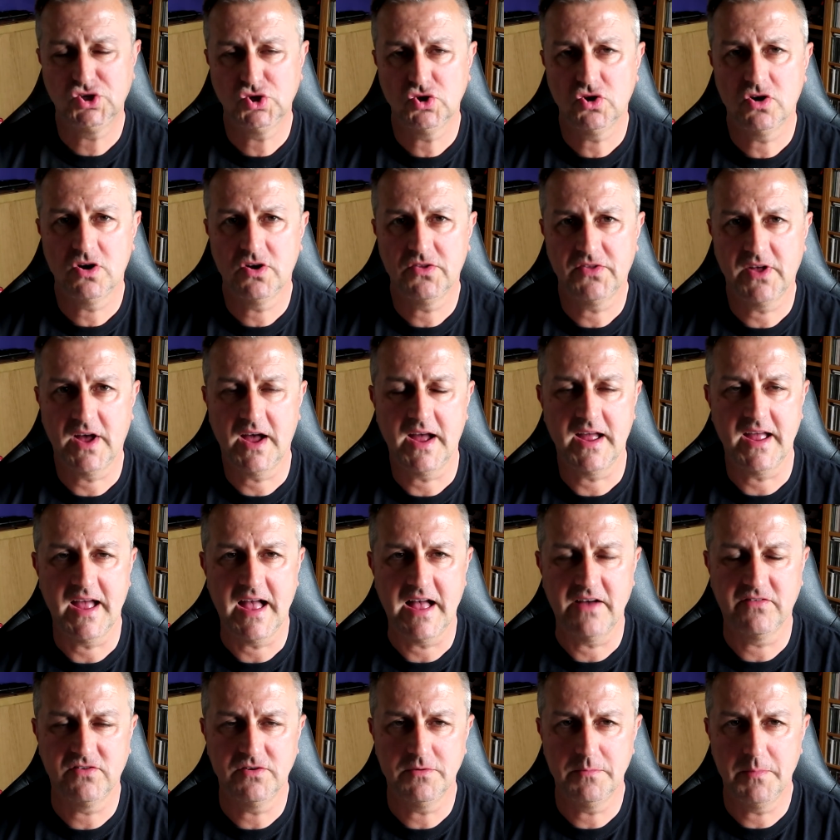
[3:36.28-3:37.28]
sure that I
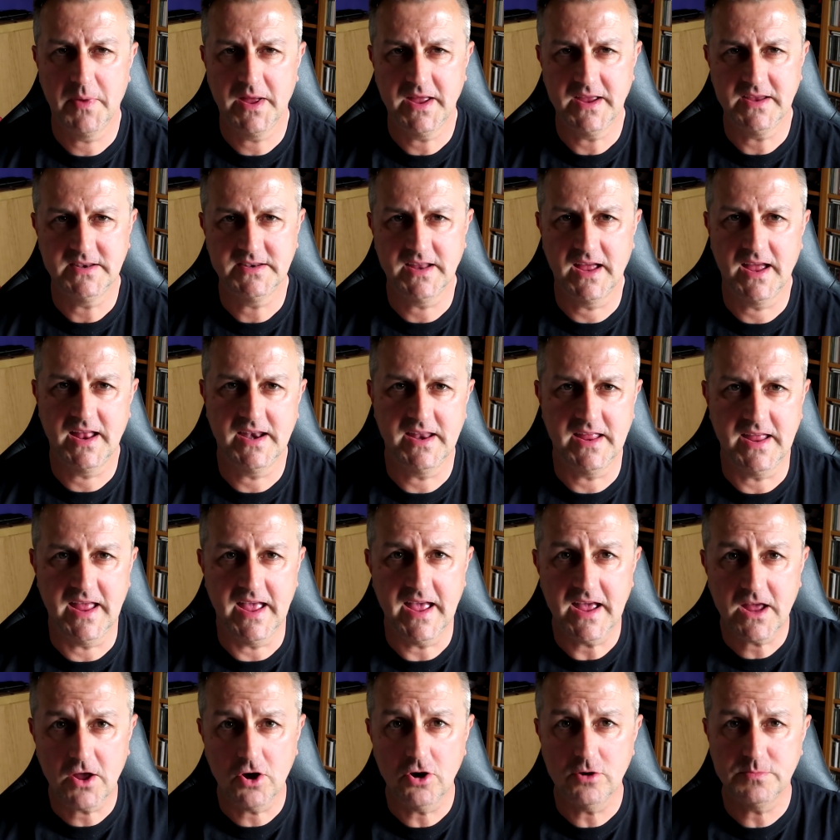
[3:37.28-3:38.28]
haven't made any
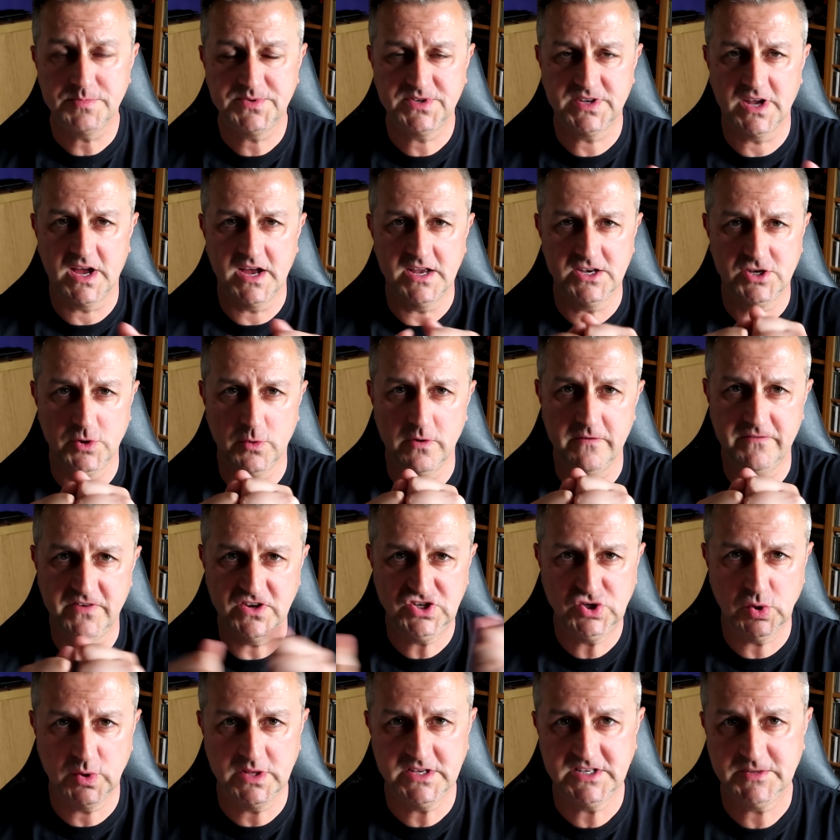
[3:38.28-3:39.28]
hiccups. Uh, do a
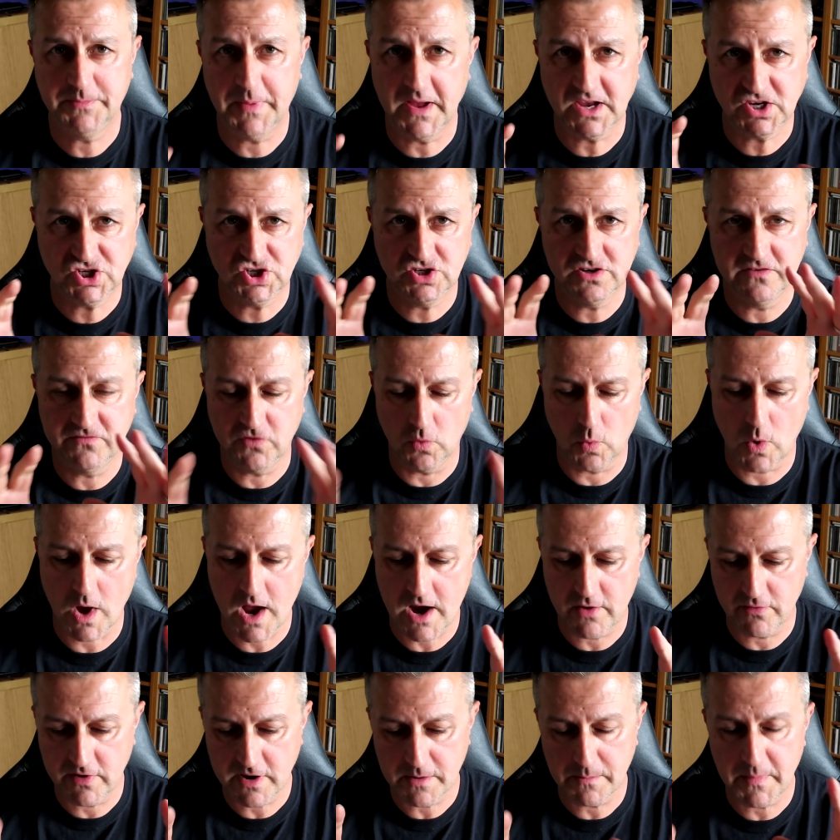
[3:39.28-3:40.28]
visual inspection of the
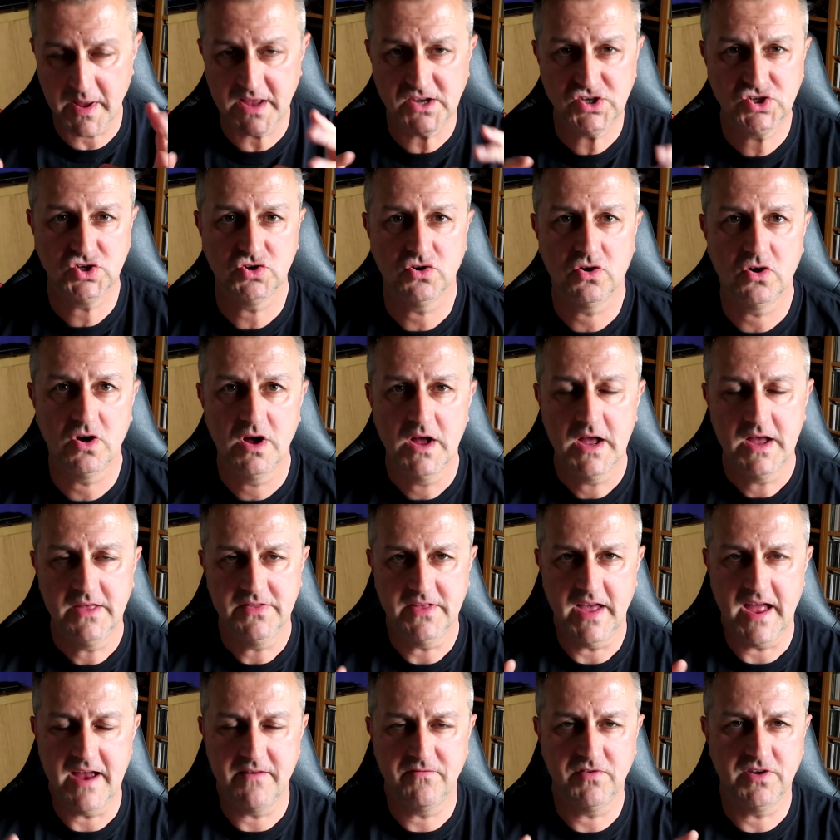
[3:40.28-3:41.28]
wiring, make sure
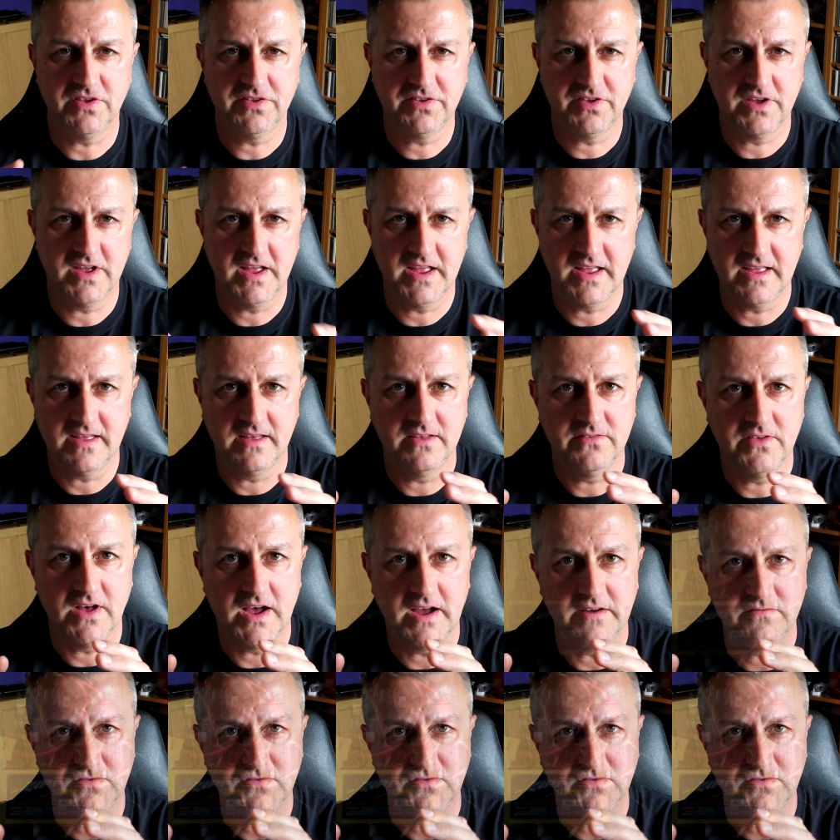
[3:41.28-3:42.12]
that everything that